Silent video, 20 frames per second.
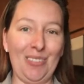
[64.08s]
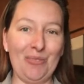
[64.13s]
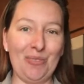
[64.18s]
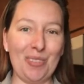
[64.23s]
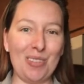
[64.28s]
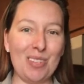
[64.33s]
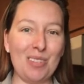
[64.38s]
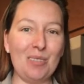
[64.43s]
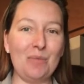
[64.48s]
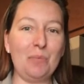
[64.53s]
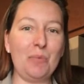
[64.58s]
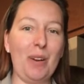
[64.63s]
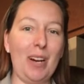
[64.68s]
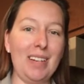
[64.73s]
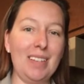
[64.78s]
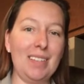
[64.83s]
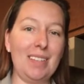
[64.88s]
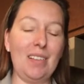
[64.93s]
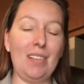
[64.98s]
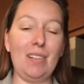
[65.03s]
a really good
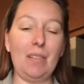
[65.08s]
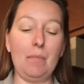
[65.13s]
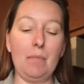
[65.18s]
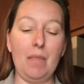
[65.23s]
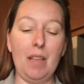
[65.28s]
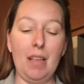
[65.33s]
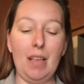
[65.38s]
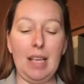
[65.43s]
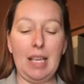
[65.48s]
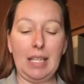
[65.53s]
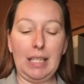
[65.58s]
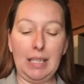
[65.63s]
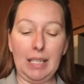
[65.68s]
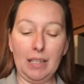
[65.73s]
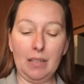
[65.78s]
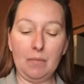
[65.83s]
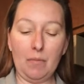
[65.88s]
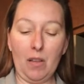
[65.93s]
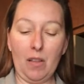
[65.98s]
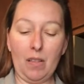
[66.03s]
price on them,
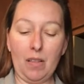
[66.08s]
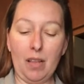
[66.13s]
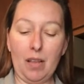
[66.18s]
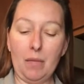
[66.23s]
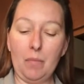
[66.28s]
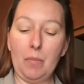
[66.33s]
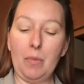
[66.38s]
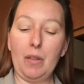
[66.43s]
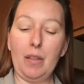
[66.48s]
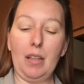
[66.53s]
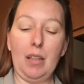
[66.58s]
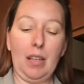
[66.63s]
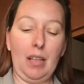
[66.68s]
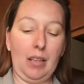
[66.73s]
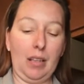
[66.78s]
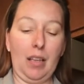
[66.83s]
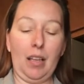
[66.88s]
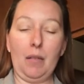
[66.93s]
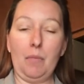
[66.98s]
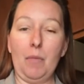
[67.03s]
cleaned them all up,
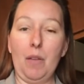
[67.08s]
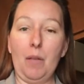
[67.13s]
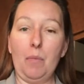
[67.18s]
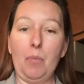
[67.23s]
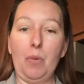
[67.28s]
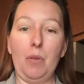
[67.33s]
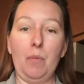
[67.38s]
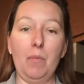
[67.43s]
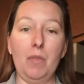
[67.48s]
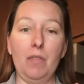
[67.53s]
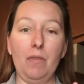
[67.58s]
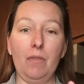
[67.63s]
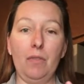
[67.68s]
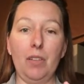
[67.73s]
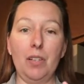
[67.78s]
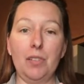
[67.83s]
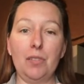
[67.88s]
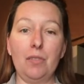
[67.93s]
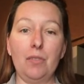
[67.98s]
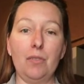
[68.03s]
cut them up, put them in the
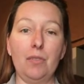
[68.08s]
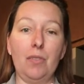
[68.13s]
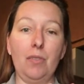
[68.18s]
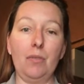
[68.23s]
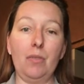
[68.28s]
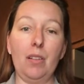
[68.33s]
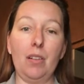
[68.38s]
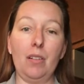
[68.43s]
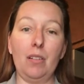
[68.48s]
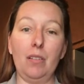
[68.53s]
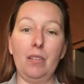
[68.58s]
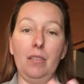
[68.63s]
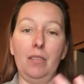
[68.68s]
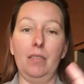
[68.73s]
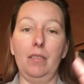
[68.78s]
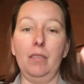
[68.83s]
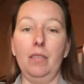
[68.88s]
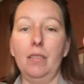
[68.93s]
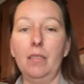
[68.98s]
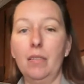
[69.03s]
freezer so they're
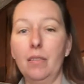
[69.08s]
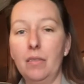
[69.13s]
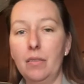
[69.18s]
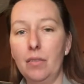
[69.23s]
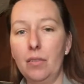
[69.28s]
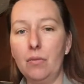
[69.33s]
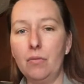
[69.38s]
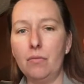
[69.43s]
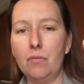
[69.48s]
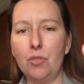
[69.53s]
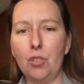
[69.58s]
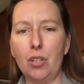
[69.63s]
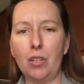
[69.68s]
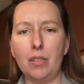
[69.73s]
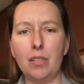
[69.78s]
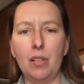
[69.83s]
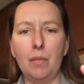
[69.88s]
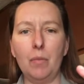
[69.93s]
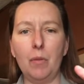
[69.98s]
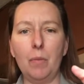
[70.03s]

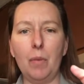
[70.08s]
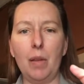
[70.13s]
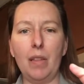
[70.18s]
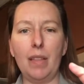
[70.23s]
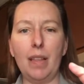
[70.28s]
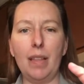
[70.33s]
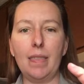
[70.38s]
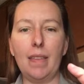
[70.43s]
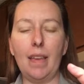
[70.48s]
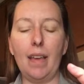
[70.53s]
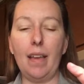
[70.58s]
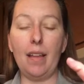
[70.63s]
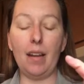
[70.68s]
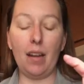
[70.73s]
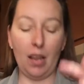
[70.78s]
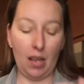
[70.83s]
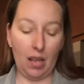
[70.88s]
chunked up about like that.